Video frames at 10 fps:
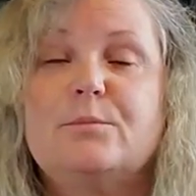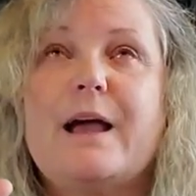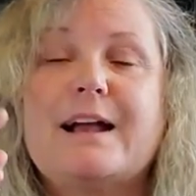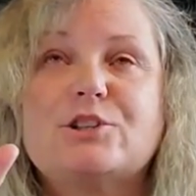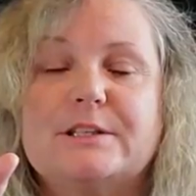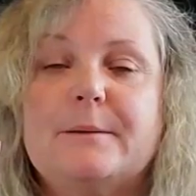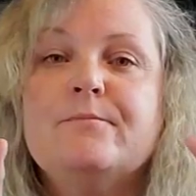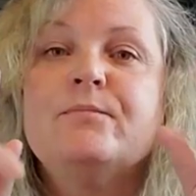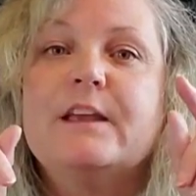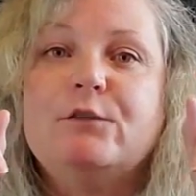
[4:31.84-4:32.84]
actually,
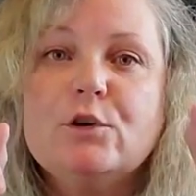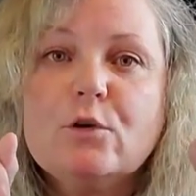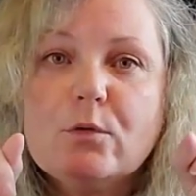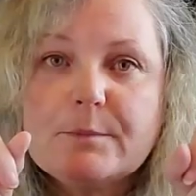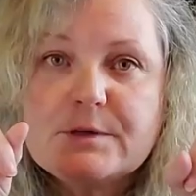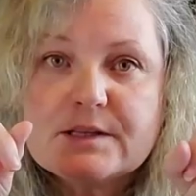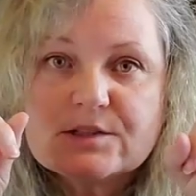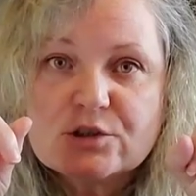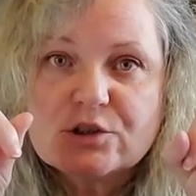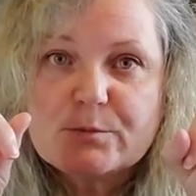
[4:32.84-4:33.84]
if you go up to the
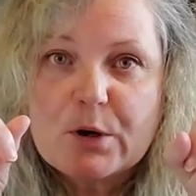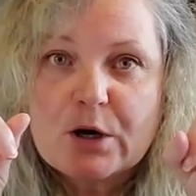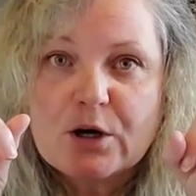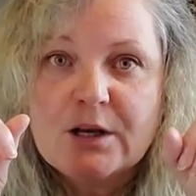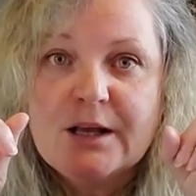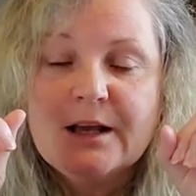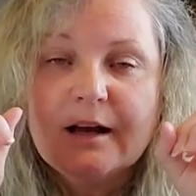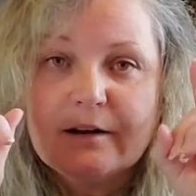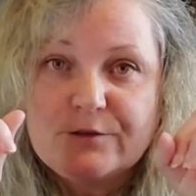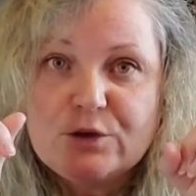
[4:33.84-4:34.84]
search bar
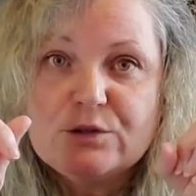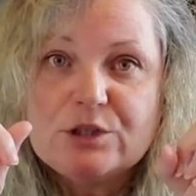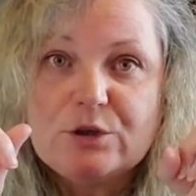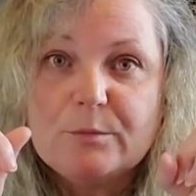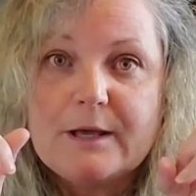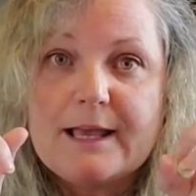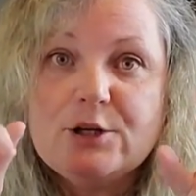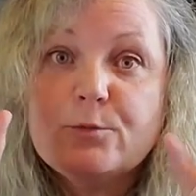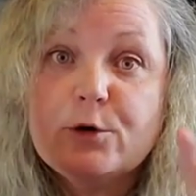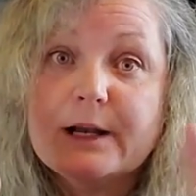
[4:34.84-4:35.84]
of YouTube and
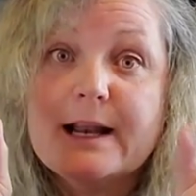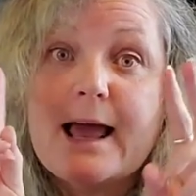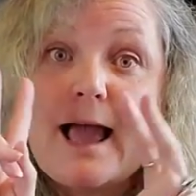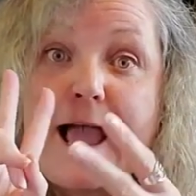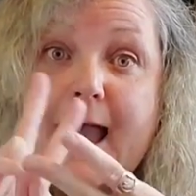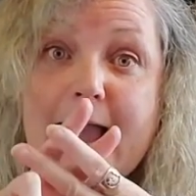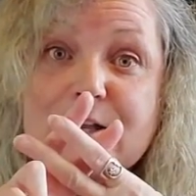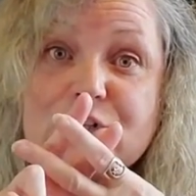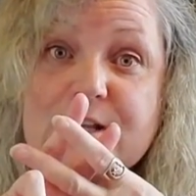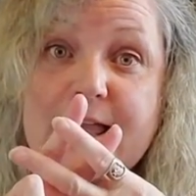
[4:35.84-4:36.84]
you put
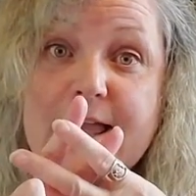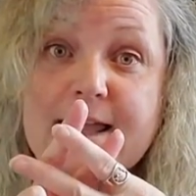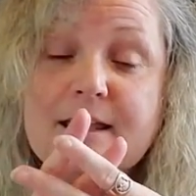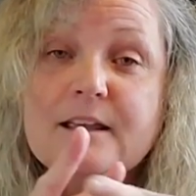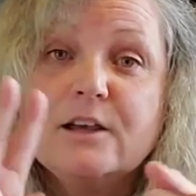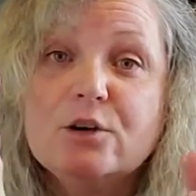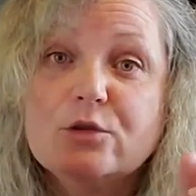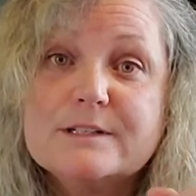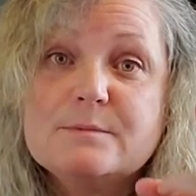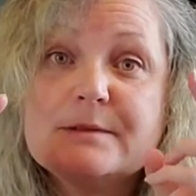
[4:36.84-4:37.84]
hashtag
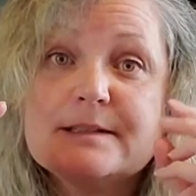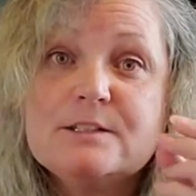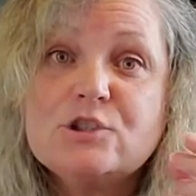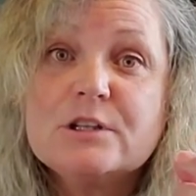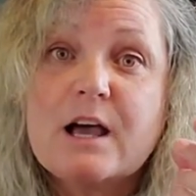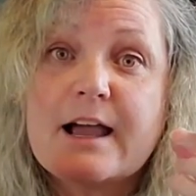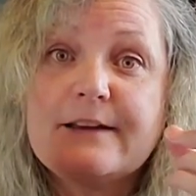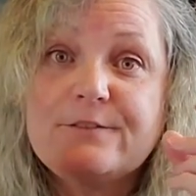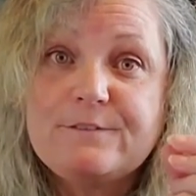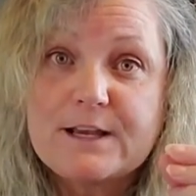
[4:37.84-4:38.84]
Christmas in July
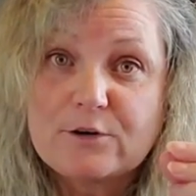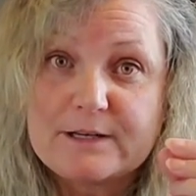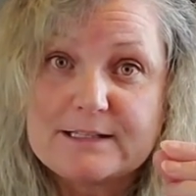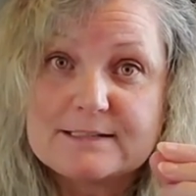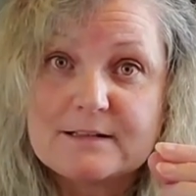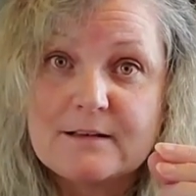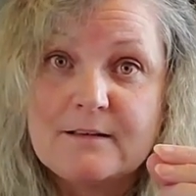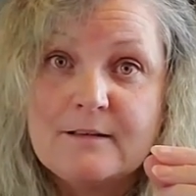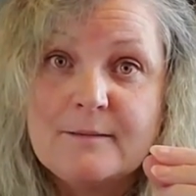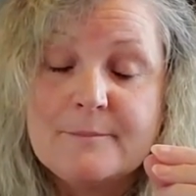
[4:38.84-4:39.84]
fairies,
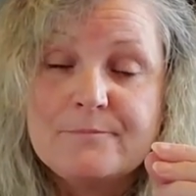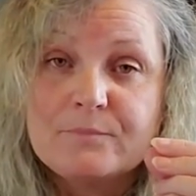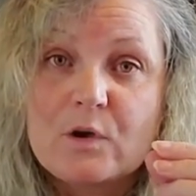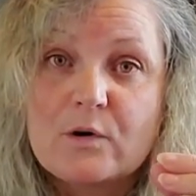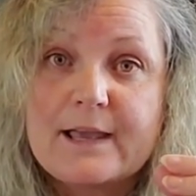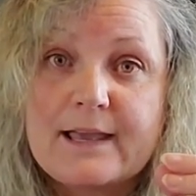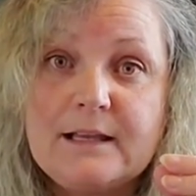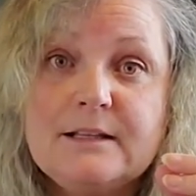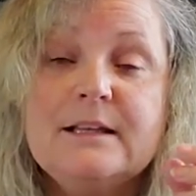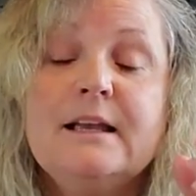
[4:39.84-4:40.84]
okay,